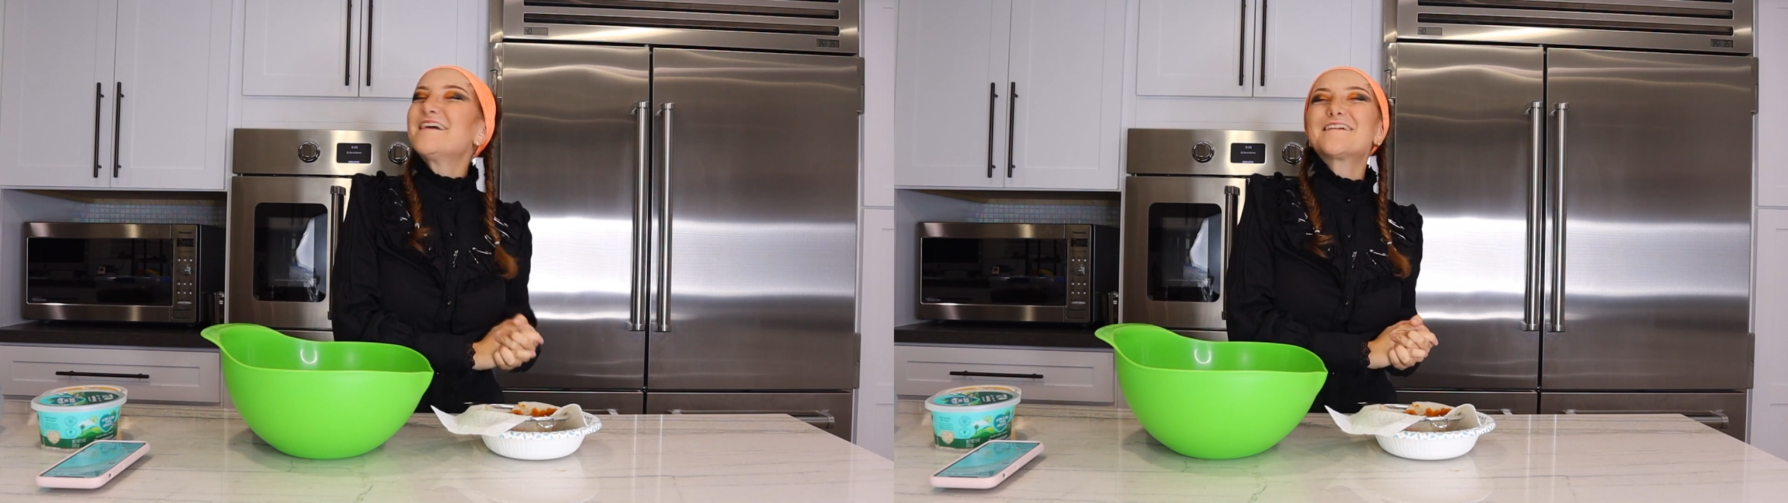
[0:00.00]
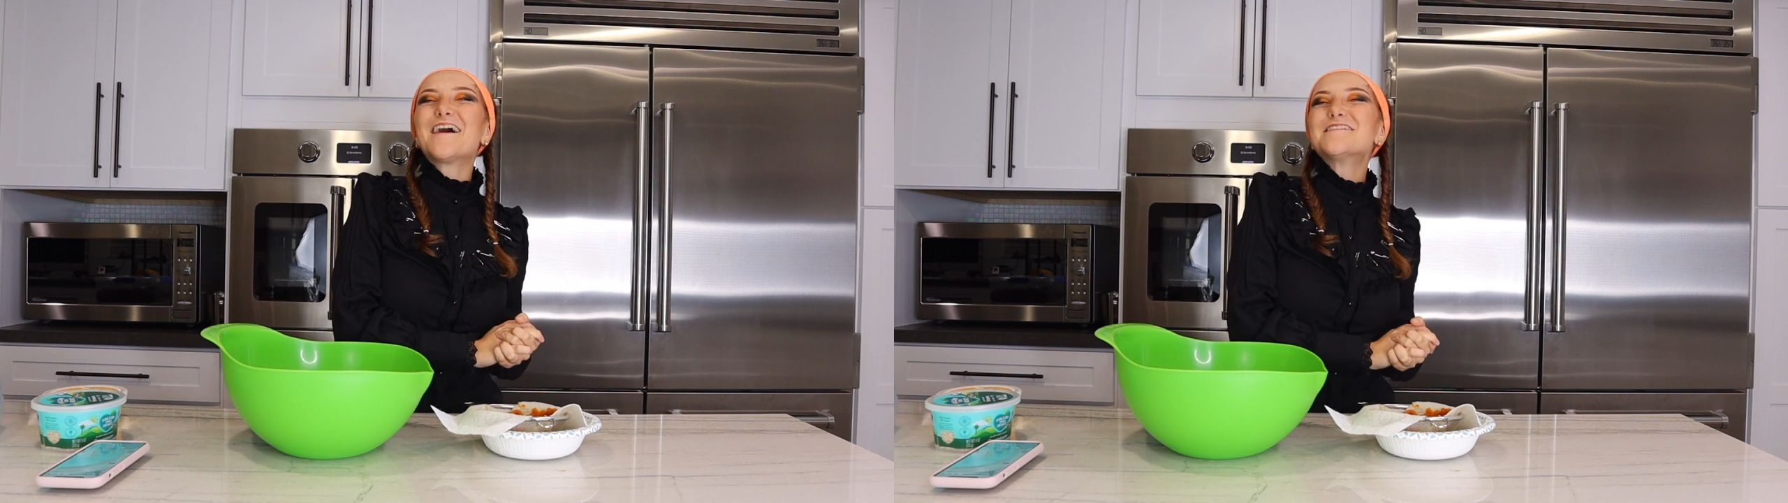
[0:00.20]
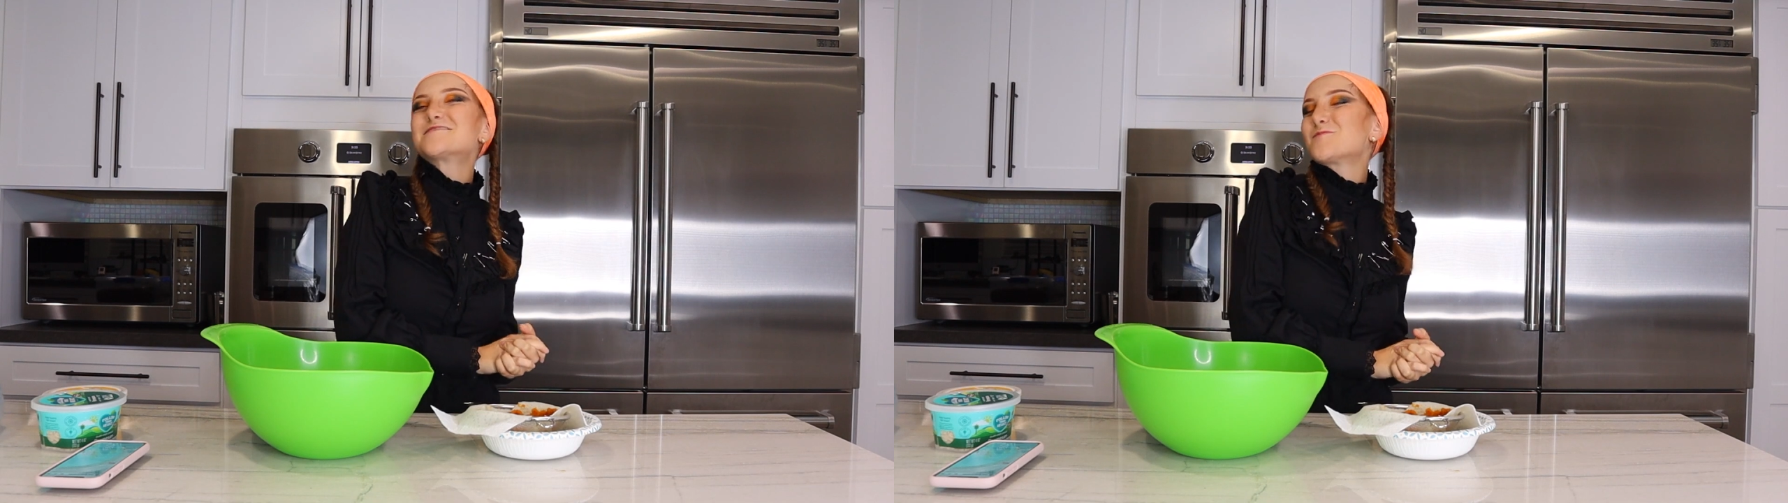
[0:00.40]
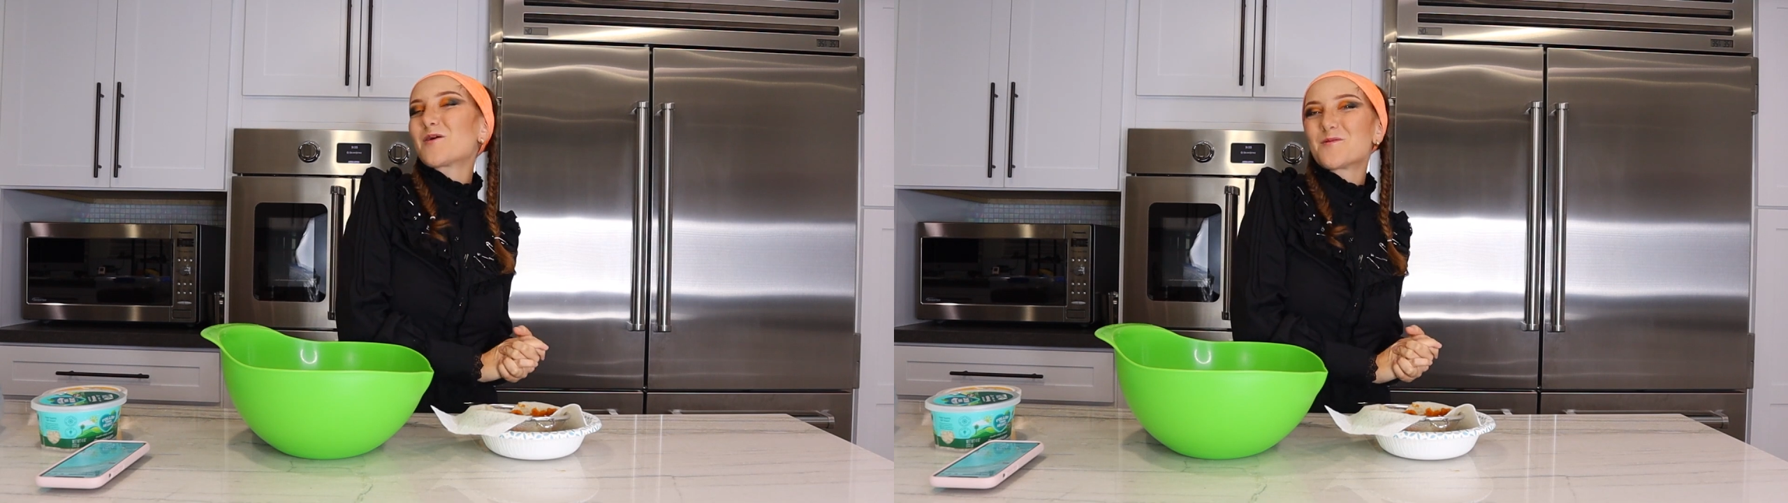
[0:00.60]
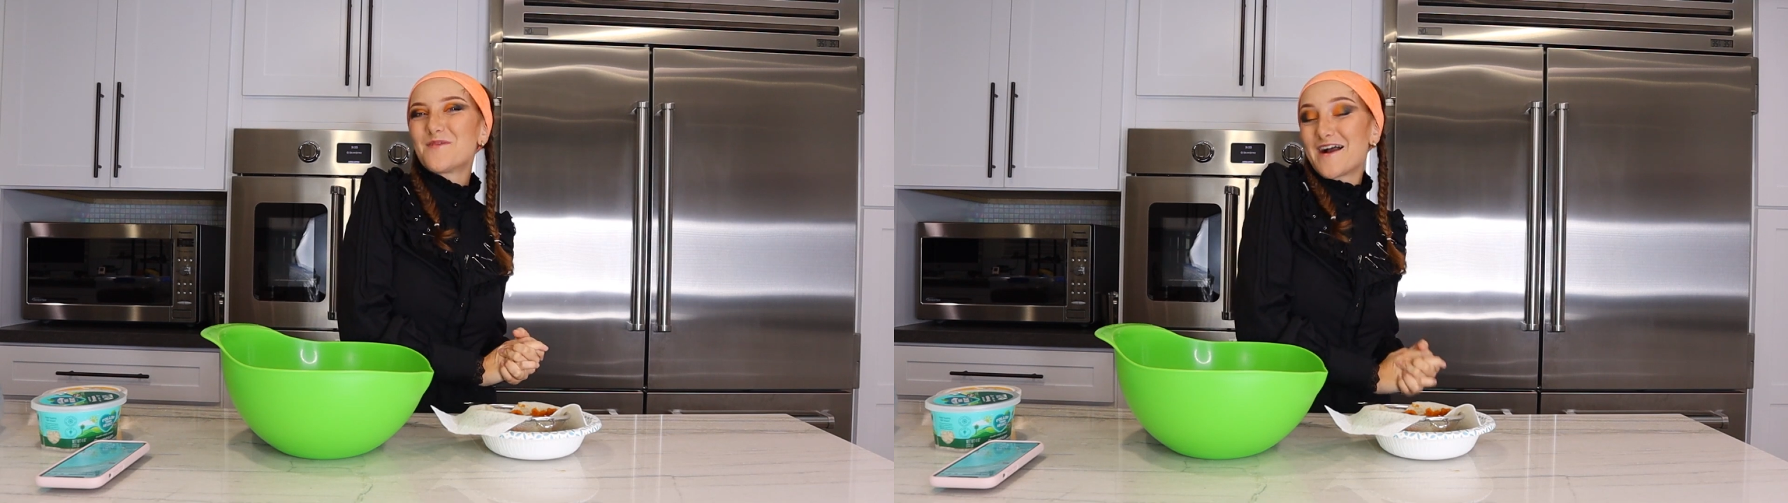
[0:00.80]
Hey guys,
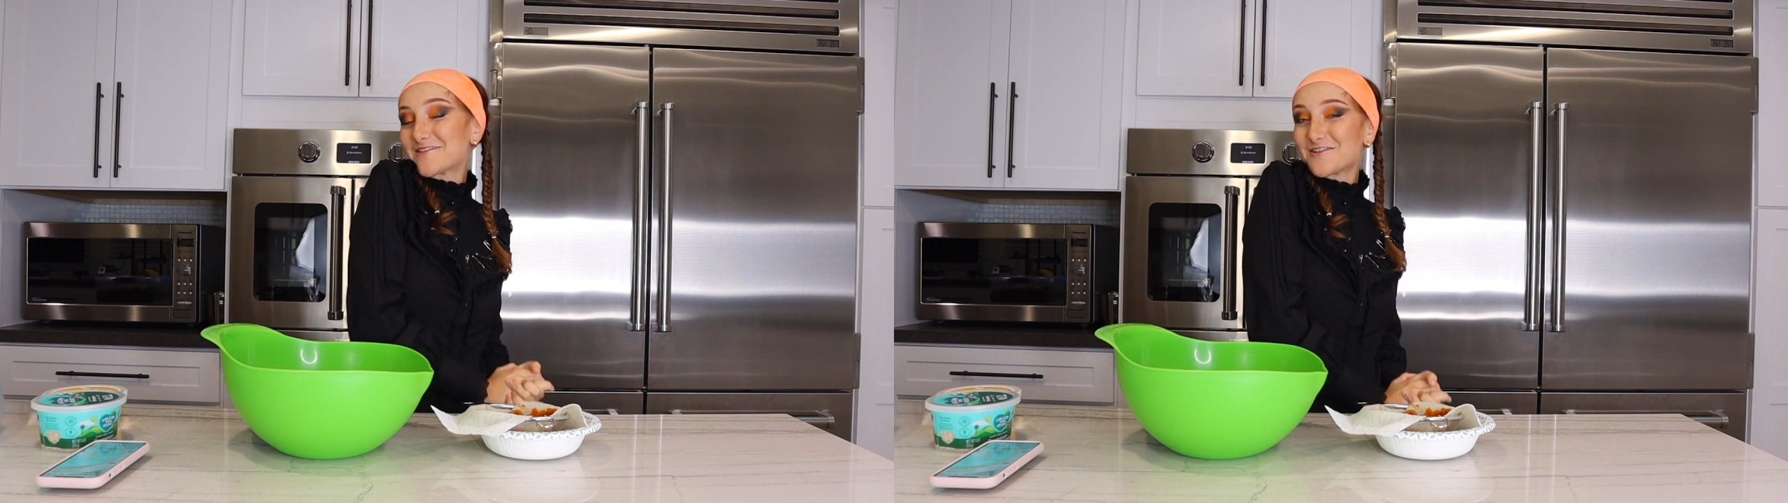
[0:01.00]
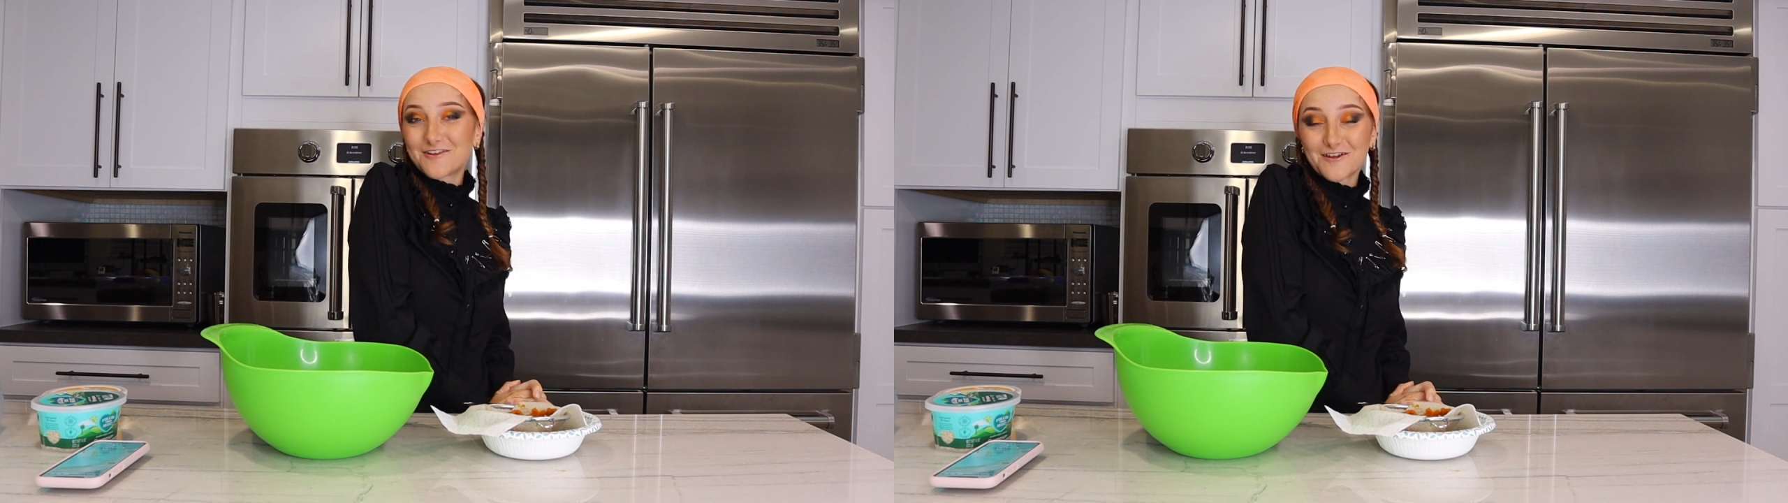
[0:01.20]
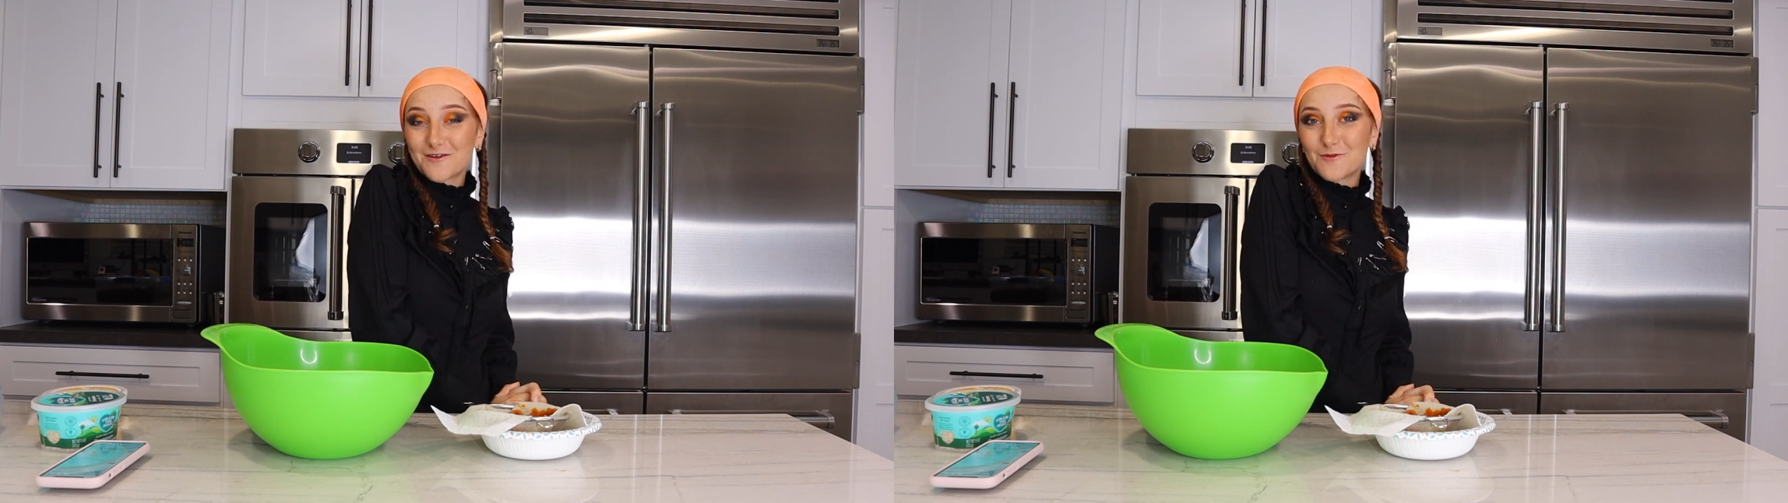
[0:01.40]
welcome back to Cooking